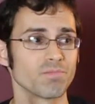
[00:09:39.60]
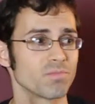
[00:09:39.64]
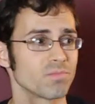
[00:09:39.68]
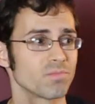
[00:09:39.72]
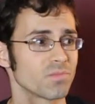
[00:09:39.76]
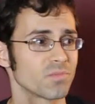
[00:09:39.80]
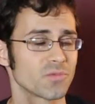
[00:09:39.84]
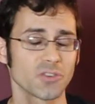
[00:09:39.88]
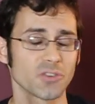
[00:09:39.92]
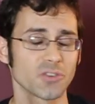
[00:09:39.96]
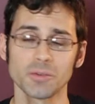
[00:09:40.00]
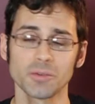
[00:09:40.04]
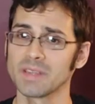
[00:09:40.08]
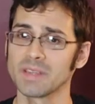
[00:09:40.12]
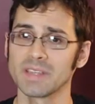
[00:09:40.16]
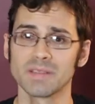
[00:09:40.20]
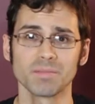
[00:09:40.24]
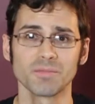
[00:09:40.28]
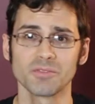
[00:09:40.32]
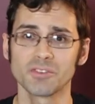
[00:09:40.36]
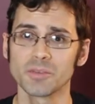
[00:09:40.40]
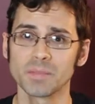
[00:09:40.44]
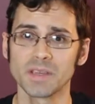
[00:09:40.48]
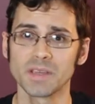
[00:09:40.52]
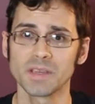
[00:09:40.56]
Should
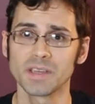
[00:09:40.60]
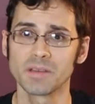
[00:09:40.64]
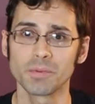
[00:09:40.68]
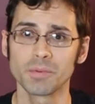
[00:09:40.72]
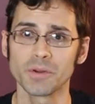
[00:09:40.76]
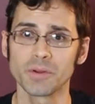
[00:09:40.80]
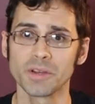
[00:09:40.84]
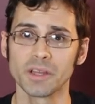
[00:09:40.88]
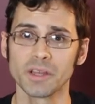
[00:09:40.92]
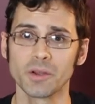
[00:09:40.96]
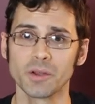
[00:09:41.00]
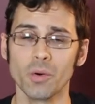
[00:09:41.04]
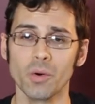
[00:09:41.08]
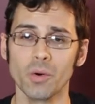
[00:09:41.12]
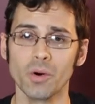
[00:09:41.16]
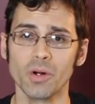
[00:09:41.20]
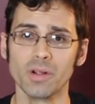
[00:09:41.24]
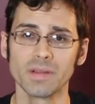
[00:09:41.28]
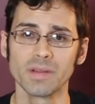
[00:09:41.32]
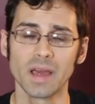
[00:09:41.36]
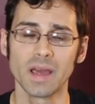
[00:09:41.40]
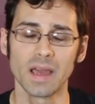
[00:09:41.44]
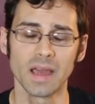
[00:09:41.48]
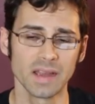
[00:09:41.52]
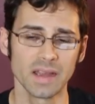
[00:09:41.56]
be pretty
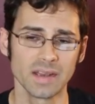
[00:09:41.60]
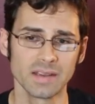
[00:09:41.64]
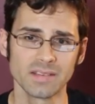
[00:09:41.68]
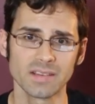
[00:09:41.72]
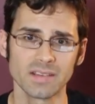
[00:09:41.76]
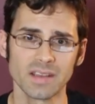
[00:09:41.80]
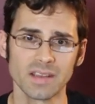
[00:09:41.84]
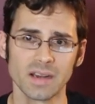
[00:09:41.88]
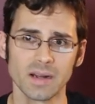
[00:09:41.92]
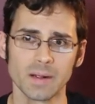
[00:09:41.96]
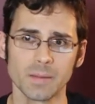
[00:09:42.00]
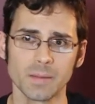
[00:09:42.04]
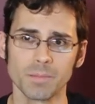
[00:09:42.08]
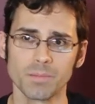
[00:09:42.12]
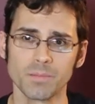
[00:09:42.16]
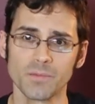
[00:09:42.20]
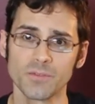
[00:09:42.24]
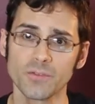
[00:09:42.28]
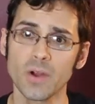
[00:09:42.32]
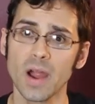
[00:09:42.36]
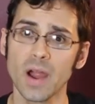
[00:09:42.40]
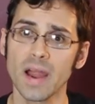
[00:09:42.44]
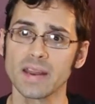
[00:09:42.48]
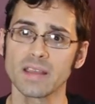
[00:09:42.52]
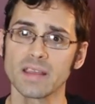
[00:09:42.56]
cool. And
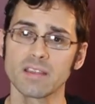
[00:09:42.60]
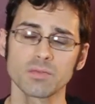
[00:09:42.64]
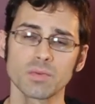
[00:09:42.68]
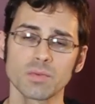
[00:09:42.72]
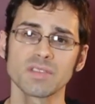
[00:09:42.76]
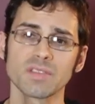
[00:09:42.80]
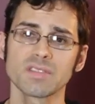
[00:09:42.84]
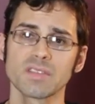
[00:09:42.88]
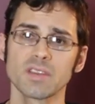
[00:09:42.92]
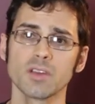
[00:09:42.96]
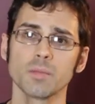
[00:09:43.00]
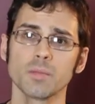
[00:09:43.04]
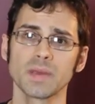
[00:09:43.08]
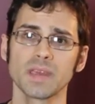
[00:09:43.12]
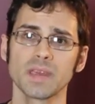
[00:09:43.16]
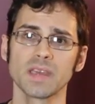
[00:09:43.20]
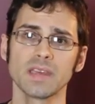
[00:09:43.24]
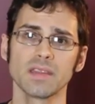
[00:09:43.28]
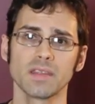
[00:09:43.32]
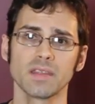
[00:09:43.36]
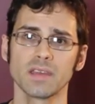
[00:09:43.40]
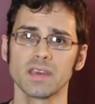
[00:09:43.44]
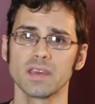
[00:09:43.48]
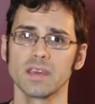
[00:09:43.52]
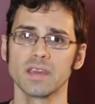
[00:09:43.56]
Fridays will still be
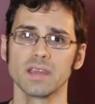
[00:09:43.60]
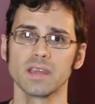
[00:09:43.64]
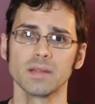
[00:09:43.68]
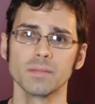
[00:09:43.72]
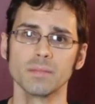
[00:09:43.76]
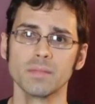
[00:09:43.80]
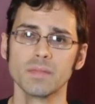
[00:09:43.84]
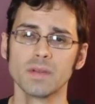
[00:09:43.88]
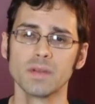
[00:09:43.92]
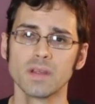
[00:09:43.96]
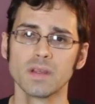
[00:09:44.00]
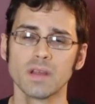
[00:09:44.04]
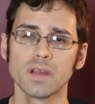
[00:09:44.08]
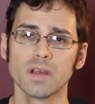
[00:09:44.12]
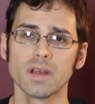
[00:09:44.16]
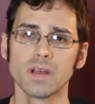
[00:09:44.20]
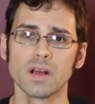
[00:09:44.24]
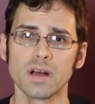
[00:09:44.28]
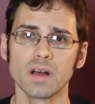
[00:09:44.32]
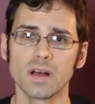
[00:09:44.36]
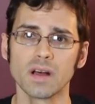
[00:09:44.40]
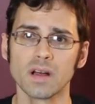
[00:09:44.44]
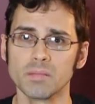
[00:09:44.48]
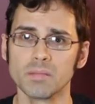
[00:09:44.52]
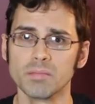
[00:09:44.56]

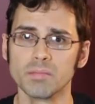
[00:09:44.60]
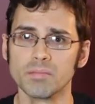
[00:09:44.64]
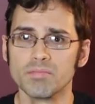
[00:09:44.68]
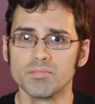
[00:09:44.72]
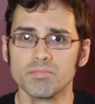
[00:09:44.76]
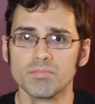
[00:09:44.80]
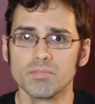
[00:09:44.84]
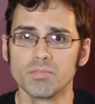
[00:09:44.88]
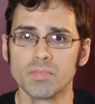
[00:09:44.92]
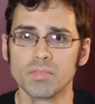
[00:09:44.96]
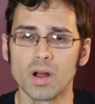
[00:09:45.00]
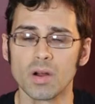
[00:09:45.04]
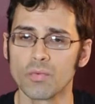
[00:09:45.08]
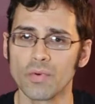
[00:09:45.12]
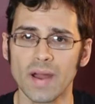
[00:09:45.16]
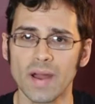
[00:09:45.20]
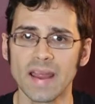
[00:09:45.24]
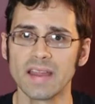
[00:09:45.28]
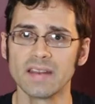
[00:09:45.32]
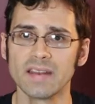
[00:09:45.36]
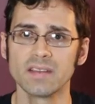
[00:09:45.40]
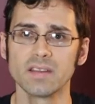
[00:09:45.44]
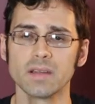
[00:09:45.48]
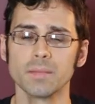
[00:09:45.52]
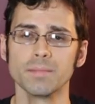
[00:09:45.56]
the a
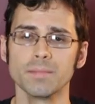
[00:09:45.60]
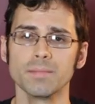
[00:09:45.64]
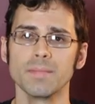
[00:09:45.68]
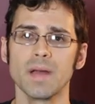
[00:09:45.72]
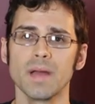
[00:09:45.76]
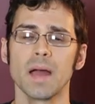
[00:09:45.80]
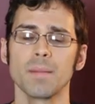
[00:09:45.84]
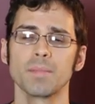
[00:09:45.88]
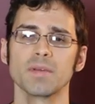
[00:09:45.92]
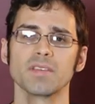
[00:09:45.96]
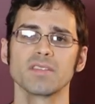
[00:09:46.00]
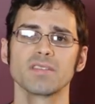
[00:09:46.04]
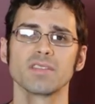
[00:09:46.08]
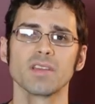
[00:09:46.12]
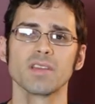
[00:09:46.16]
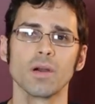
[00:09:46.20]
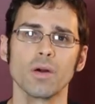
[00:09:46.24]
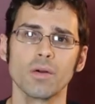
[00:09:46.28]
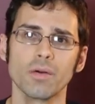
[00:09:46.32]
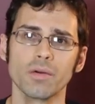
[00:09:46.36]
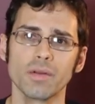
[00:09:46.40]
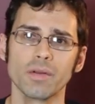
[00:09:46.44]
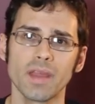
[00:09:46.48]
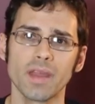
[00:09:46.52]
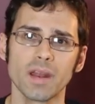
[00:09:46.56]
random
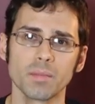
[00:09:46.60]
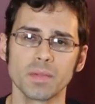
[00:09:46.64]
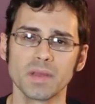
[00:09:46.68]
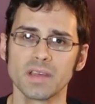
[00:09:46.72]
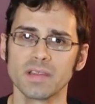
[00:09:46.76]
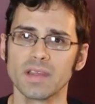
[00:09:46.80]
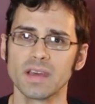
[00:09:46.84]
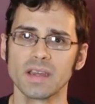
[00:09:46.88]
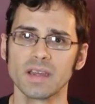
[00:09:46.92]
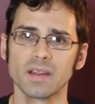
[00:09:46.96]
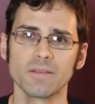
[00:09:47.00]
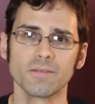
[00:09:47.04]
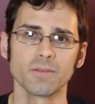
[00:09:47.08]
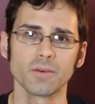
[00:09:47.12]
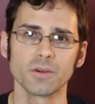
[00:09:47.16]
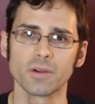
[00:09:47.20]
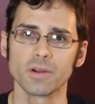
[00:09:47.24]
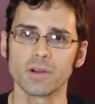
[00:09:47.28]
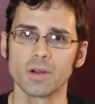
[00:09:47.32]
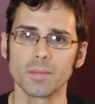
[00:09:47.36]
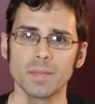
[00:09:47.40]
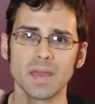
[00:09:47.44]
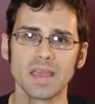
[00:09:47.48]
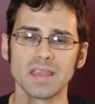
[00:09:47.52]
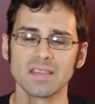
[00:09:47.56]
episode that'll be like for
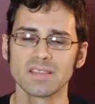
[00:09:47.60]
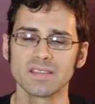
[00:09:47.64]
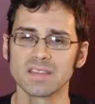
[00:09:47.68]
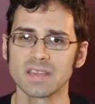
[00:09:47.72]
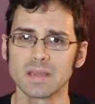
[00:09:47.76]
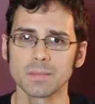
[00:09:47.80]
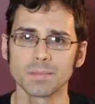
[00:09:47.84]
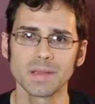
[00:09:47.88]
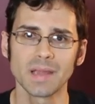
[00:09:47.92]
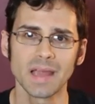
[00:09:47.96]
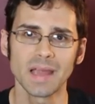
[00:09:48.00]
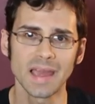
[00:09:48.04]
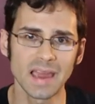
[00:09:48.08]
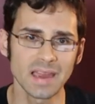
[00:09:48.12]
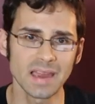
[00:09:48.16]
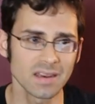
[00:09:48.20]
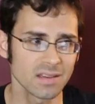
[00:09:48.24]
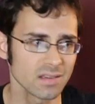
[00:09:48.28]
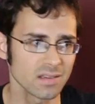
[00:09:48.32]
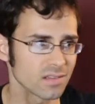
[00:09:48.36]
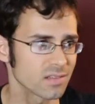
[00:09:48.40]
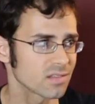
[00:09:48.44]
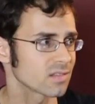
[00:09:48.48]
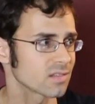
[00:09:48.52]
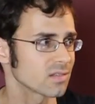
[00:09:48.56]
amazing
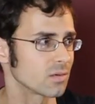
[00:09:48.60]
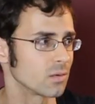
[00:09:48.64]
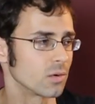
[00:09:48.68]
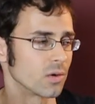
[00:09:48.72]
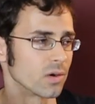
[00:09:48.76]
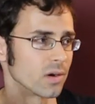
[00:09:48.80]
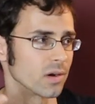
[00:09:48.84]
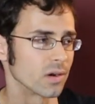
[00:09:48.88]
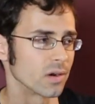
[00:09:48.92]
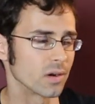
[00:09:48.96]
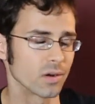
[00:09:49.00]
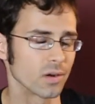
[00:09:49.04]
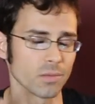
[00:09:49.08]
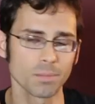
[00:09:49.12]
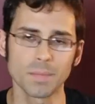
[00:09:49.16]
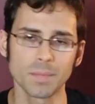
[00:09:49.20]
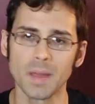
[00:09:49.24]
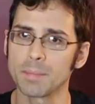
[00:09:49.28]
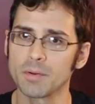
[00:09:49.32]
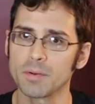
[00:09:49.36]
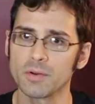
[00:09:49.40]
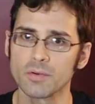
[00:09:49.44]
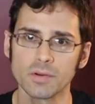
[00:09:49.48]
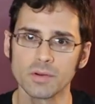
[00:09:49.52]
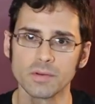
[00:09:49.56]
plants or
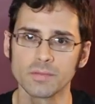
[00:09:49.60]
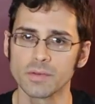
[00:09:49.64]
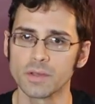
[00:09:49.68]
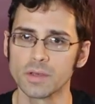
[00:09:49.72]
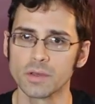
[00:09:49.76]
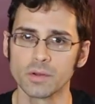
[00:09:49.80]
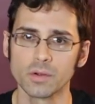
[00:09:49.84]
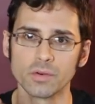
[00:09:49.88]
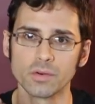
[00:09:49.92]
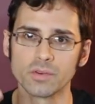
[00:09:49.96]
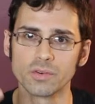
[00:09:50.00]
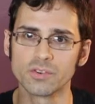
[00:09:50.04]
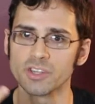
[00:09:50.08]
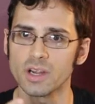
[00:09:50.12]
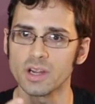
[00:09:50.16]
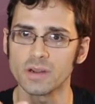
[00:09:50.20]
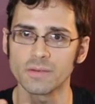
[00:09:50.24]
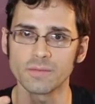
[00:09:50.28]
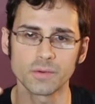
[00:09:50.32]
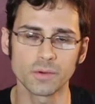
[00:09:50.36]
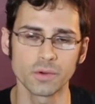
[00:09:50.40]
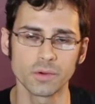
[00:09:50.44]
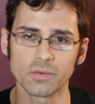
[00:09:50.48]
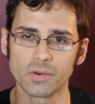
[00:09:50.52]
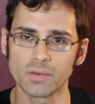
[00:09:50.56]
pepper review, junk
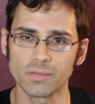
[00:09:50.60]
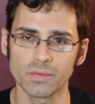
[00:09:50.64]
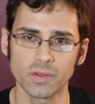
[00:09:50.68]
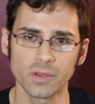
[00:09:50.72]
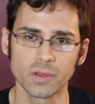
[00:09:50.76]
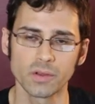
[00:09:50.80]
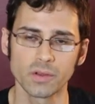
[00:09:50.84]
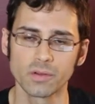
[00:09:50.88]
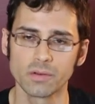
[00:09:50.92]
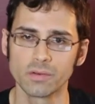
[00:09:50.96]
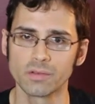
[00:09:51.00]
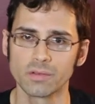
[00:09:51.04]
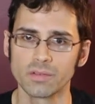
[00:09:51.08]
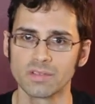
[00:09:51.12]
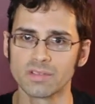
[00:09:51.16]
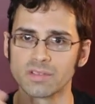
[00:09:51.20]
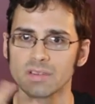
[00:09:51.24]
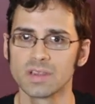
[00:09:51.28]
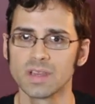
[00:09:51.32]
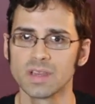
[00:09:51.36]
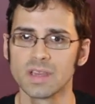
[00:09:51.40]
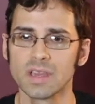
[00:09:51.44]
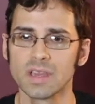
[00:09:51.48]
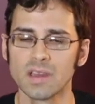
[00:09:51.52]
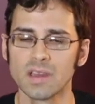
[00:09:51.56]
food reviews,
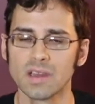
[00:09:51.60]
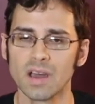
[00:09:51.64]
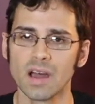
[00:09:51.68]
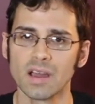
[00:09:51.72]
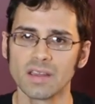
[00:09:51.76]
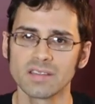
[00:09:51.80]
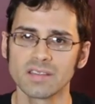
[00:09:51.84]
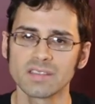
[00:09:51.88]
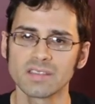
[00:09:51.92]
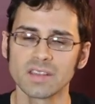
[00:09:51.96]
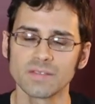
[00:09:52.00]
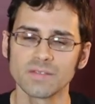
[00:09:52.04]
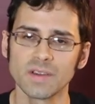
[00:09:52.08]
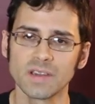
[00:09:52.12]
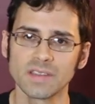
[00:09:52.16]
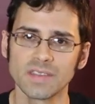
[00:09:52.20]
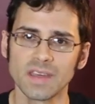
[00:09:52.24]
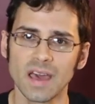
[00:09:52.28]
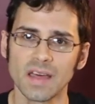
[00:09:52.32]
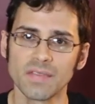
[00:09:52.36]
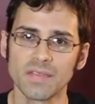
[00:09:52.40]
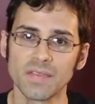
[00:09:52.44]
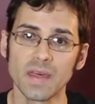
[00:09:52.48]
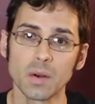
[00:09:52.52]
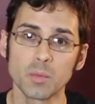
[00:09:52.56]
stuff like
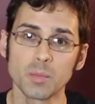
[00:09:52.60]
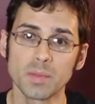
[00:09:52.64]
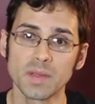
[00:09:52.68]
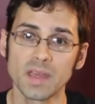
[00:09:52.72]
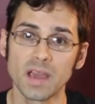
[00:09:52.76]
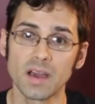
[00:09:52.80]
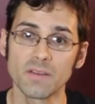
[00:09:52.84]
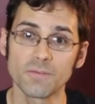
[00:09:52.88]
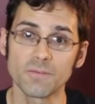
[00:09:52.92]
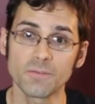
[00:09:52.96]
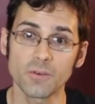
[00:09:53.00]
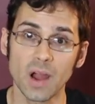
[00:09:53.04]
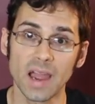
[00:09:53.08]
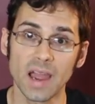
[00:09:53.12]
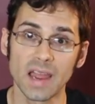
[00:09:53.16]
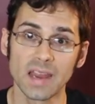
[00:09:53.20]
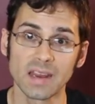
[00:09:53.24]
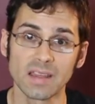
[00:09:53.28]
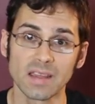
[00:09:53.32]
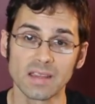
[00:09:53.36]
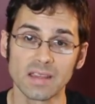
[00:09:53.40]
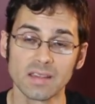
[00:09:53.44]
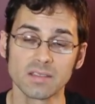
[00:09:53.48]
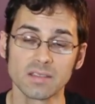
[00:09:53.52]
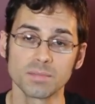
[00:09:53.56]
that. That'll be on
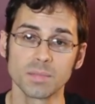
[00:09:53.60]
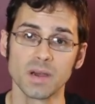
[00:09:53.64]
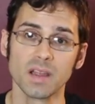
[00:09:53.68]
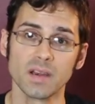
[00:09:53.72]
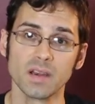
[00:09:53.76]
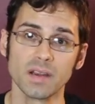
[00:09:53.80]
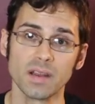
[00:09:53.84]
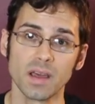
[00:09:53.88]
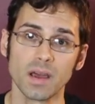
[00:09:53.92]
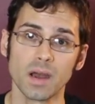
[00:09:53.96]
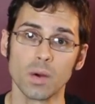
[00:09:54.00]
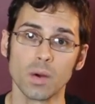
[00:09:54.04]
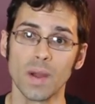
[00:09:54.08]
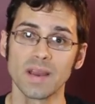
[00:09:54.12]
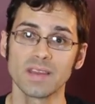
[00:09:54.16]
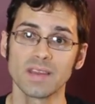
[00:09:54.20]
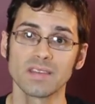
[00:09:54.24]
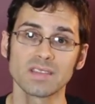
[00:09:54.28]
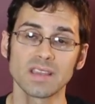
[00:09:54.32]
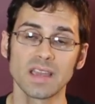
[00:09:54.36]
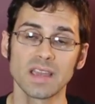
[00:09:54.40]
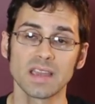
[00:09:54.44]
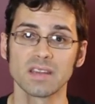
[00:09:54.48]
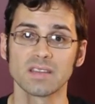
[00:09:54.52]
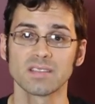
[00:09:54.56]
Fridays, but
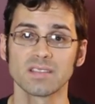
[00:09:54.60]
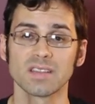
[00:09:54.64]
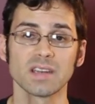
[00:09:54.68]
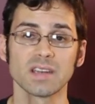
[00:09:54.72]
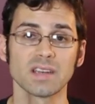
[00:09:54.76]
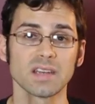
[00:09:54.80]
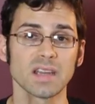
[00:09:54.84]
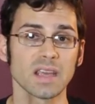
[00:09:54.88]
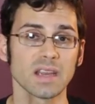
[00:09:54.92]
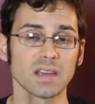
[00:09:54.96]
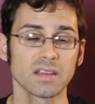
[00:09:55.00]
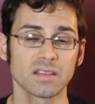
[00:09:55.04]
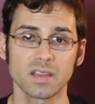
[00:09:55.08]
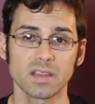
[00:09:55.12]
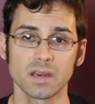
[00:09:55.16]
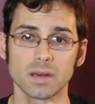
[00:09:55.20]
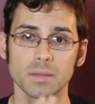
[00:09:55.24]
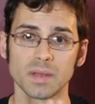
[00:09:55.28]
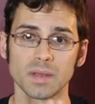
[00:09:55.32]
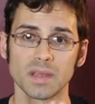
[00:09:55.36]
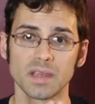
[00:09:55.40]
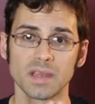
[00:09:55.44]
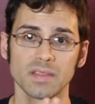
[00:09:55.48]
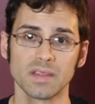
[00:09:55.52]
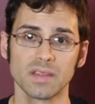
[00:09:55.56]
Wednesday and Sunday, it's going to
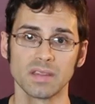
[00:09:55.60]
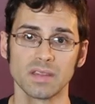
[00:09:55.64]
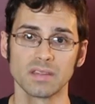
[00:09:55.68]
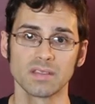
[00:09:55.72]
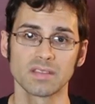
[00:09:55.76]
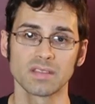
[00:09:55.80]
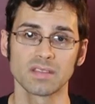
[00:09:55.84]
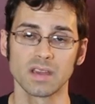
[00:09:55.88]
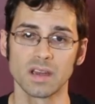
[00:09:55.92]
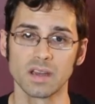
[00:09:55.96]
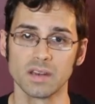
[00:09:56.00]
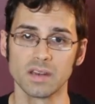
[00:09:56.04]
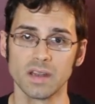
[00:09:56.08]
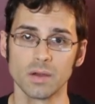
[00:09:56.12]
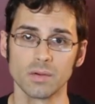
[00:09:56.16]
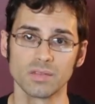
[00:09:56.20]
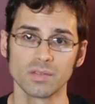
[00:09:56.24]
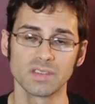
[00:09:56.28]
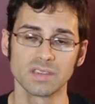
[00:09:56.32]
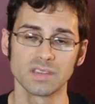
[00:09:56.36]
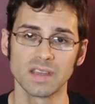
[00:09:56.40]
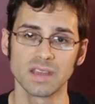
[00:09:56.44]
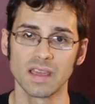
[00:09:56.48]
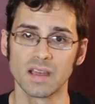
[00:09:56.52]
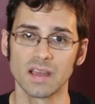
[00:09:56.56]
be this nose
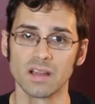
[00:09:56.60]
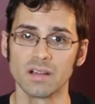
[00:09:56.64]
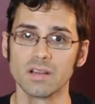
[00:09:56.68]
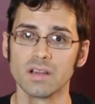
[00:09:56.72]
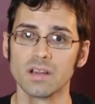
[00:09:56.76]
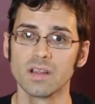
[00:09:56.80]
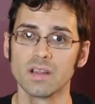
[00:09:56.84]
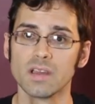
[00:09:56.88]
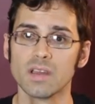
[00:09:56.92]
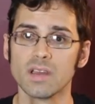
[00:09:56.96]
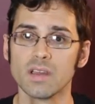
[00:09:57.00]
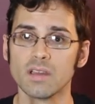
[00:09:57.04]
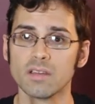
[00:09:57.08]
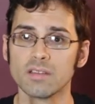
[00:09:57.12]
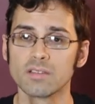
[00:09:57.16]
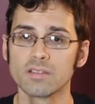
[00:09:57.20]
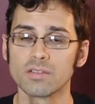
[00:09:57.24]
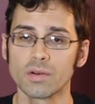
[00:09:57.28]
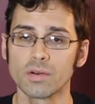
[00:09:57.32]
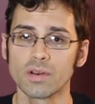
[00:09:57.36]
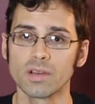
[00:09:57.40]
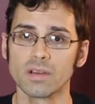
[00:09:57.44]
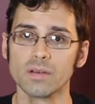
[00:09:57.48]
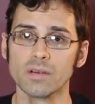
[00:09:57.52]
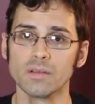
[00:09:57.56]
to tail
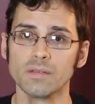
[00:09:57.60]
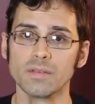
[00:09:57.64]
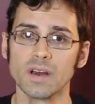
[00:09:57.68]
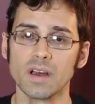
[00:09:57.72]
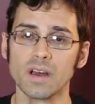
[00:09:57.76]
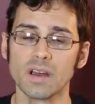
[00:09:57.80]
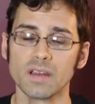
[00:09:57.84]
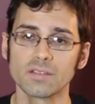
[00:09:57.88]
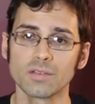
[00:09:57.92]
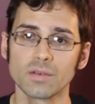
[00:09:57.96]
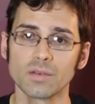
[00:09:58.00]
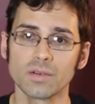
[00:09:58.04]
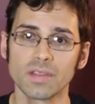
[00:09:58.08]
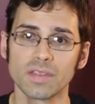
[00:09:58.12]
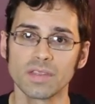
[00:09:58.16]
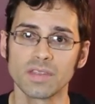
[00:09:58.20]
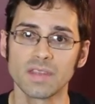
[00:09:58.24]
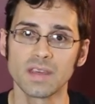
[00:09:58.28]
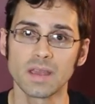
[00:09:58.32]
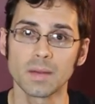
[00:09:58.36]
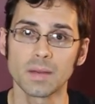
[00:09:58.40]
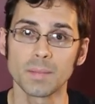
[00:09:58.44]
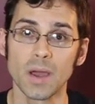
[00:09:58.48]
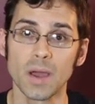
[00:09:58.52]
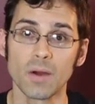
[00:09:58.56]
sort of
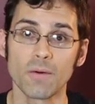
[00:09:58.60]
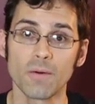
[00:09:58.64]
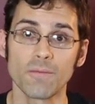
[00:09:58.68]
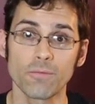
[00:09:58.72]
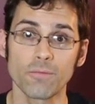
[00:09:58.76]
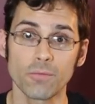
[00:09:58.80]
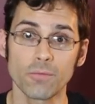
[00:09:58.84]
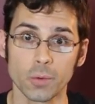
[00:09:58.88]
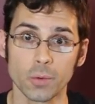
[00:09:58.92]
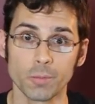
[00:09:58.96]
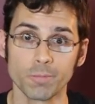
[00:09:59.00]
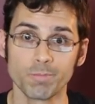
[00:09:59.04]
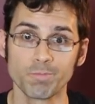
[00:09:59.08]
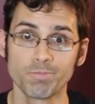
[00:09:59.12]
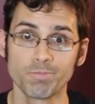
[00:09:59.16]
thing about fruit.